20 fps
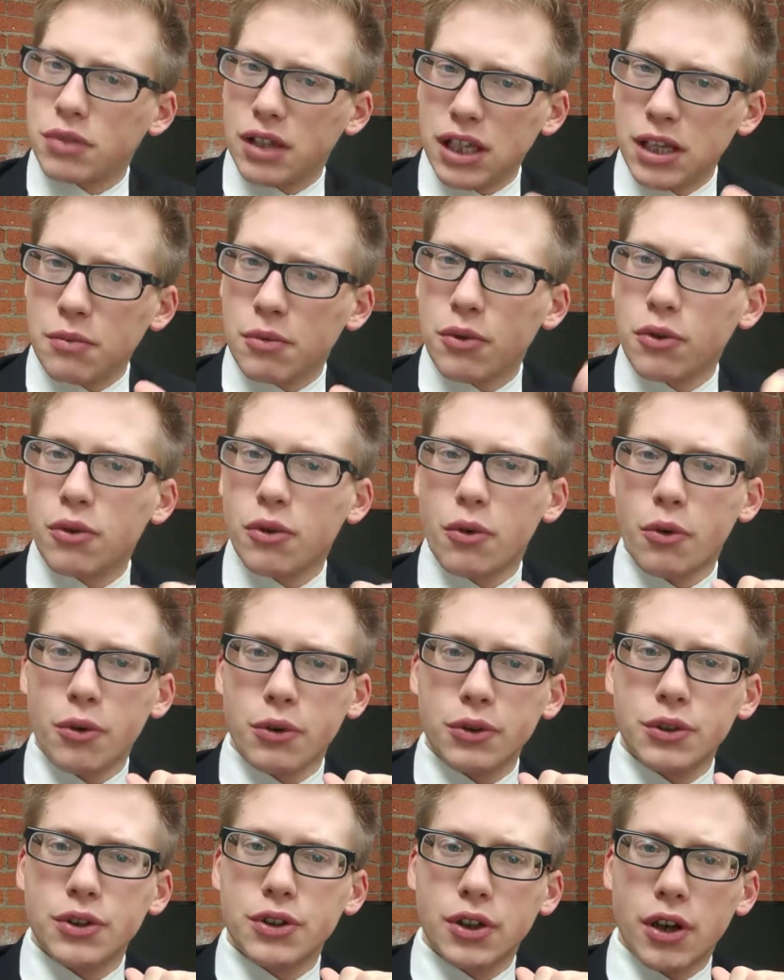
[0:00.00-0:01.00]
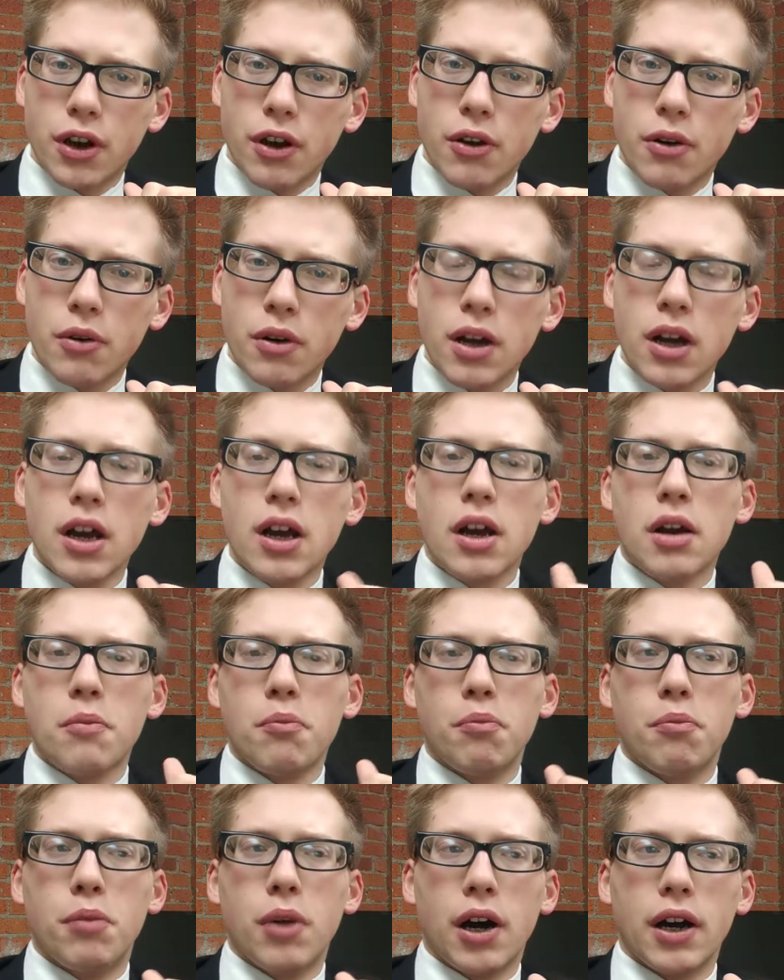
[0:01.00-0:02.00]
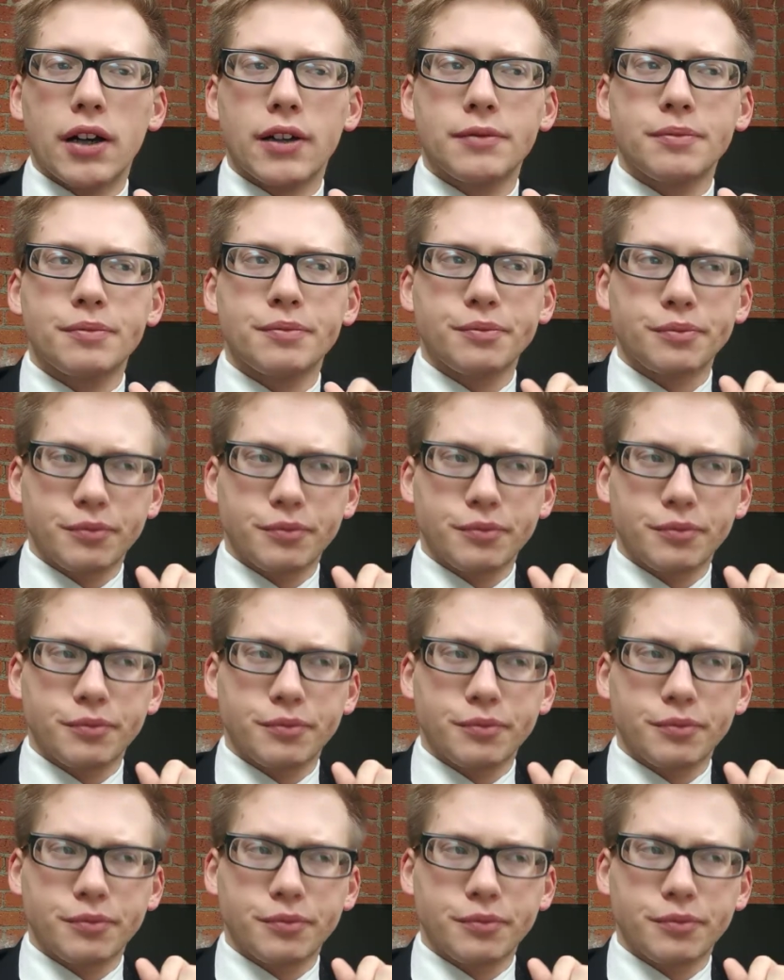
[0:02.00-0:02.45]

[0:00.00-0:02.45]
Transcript: people or so, but